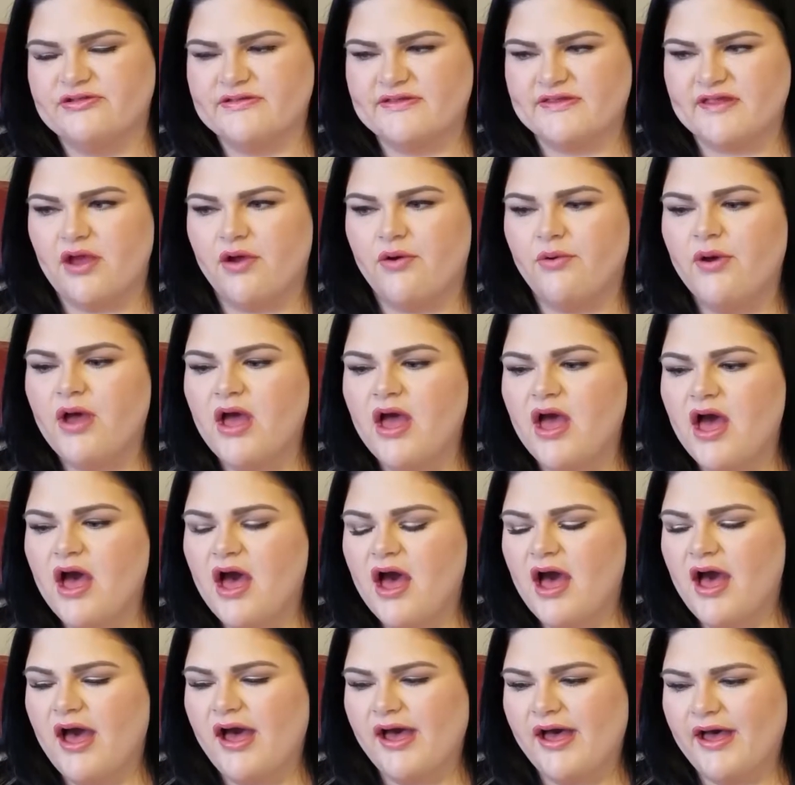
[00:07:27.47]
So
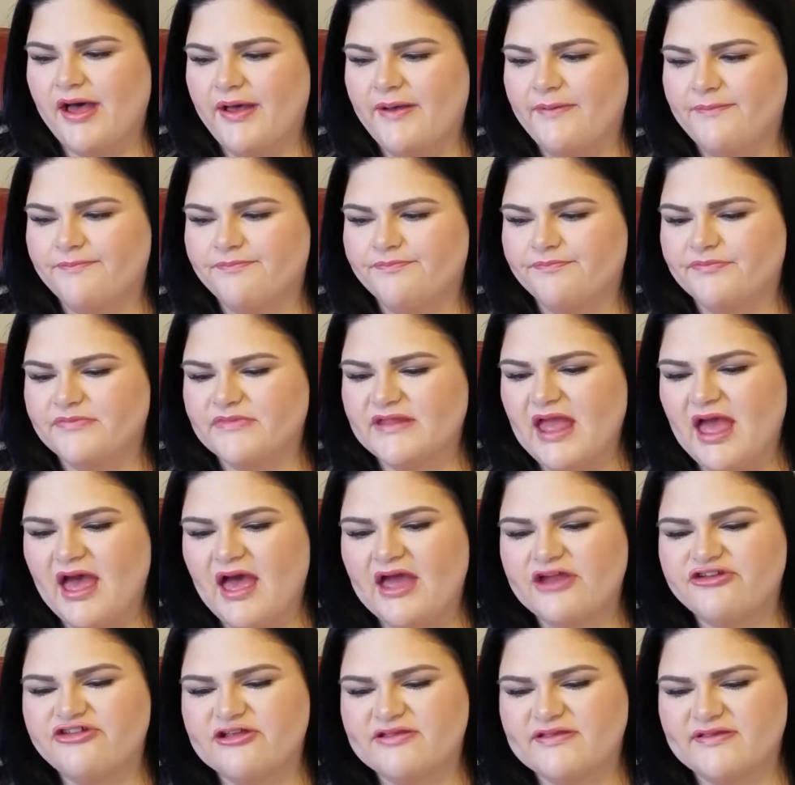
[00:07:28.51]
I
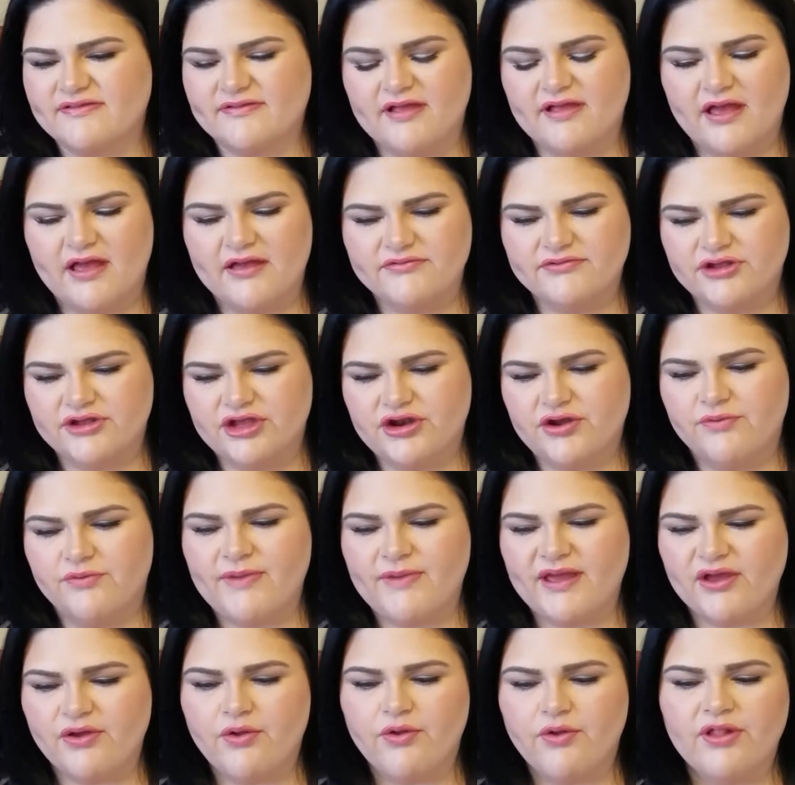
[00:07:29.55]
just,
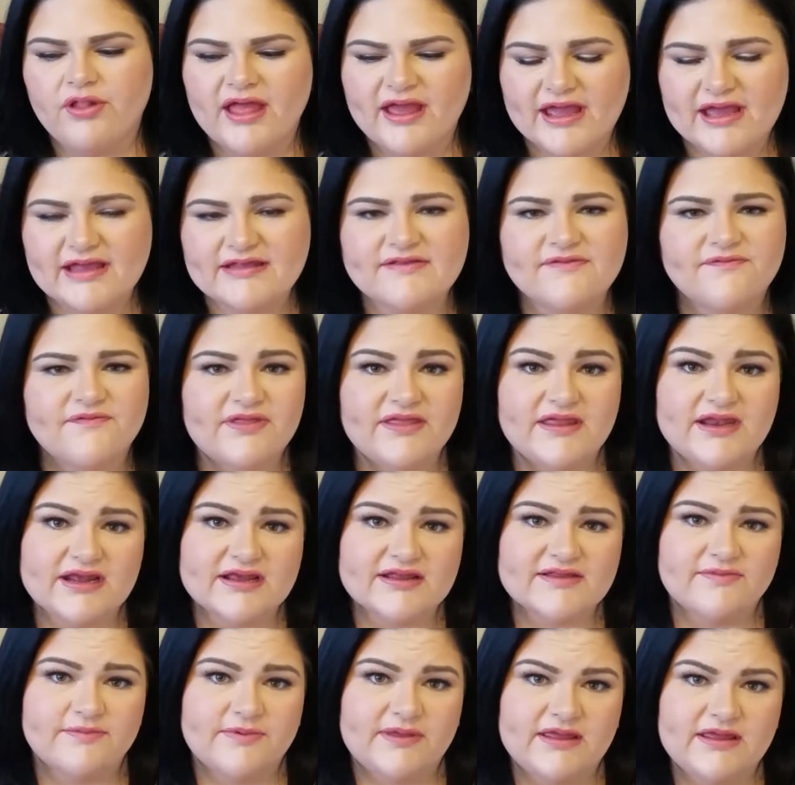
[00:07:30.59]
my goal, I guess, for the
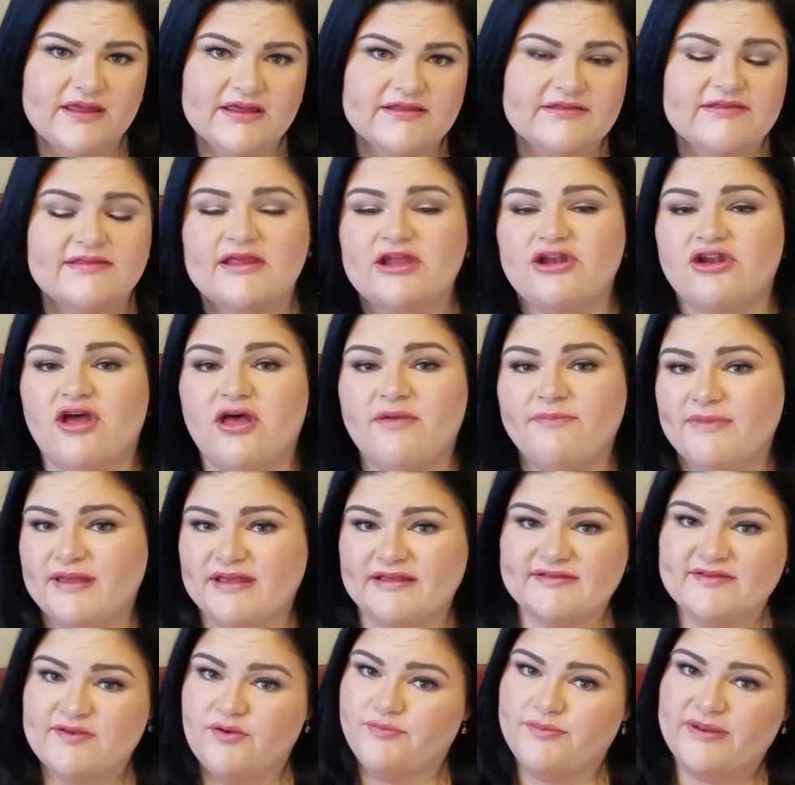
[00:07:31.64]
next week is to not make
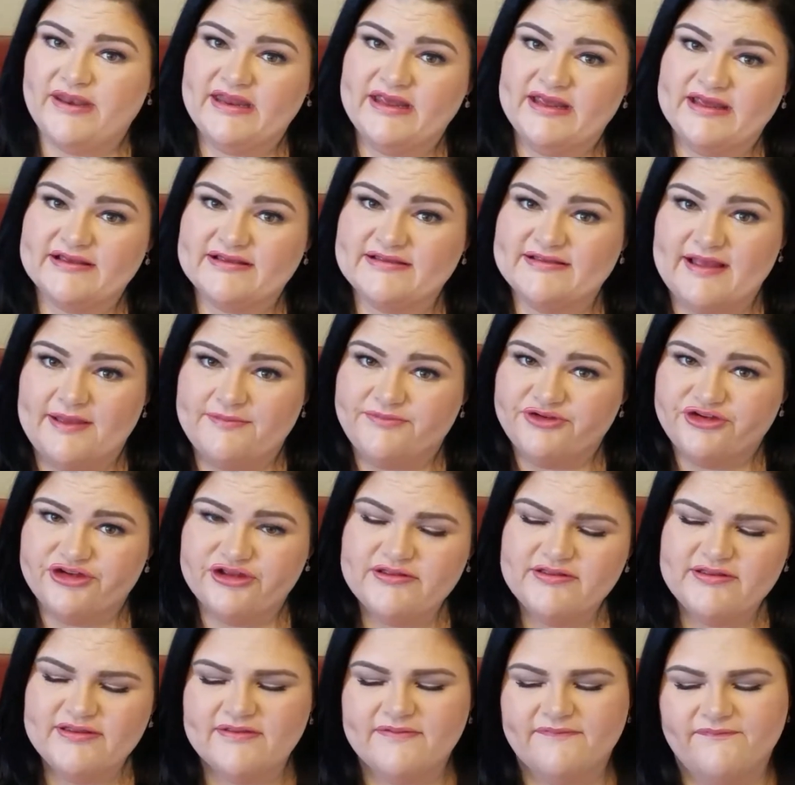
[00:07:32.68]
so many
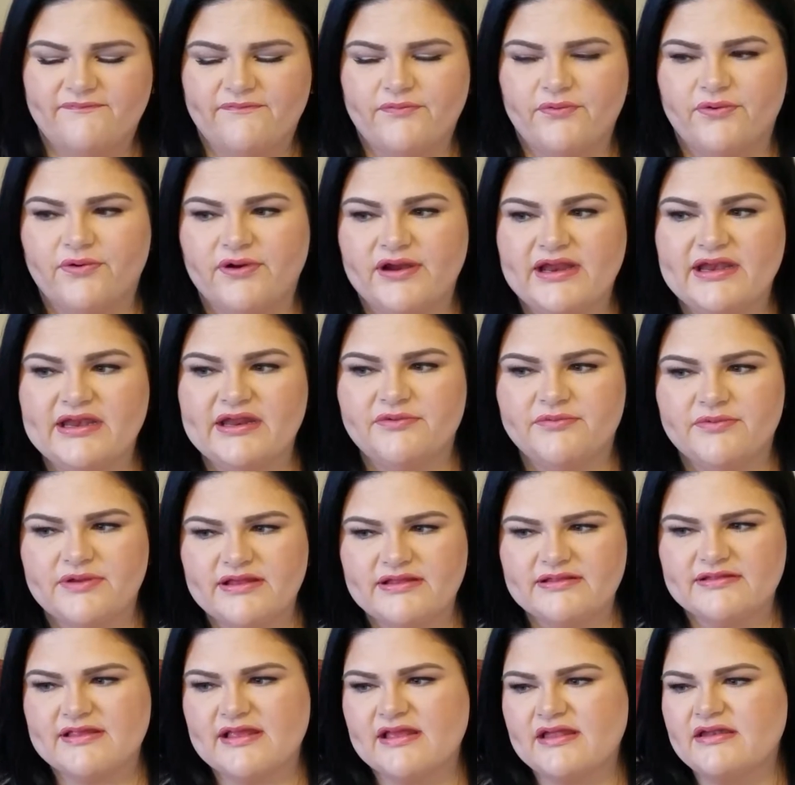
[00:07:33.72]
exceptions for any
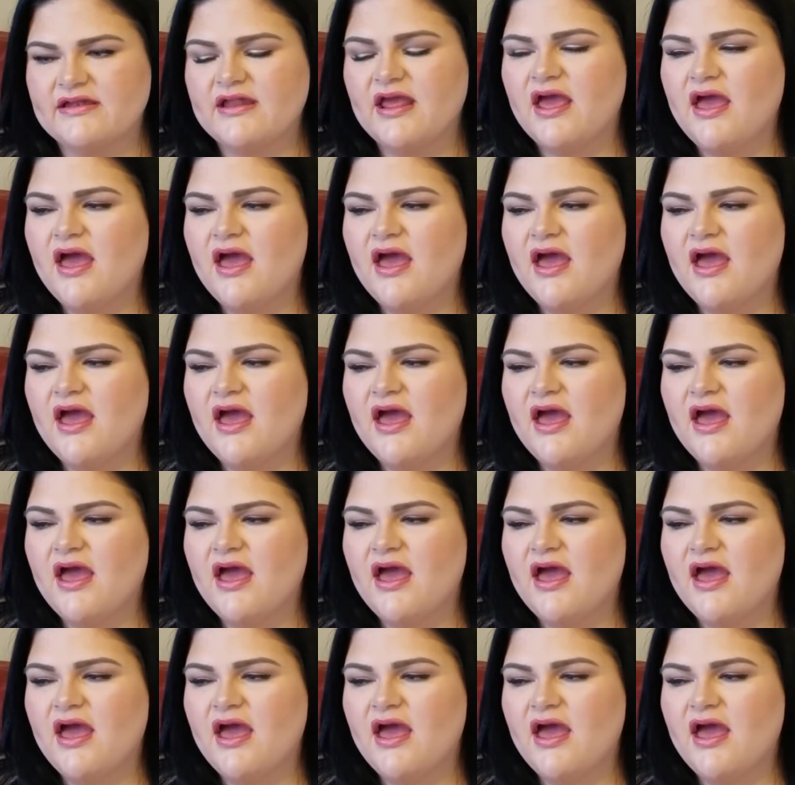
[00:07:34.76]
reason.